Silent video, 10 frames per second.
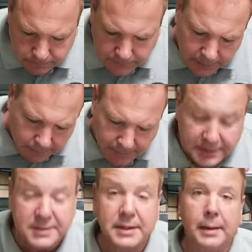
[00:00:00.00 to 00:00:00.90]
Yeah,
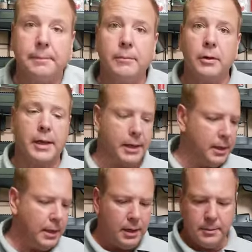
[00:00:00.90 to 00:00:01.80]
about the same, okay? I
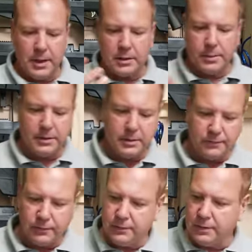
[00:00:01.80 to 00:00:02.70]
mean, that could be
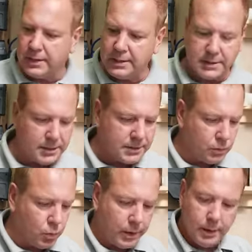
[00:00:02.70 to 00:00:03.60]
different in the densities
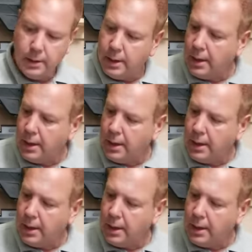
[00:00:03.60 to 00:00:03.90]
of the wood.